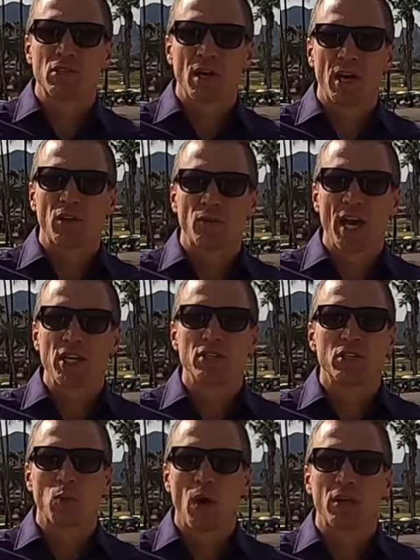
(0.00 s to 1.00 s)
this uh,
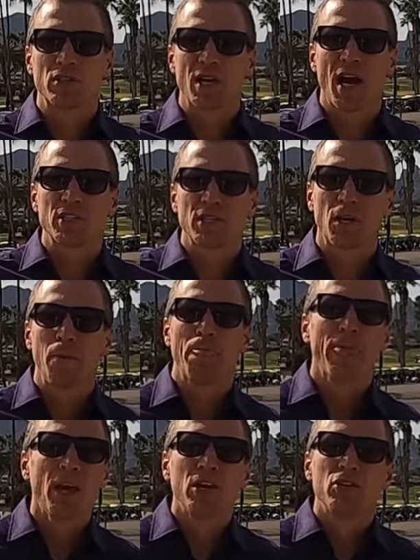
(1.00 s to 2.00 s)
location as well in Scottsdale,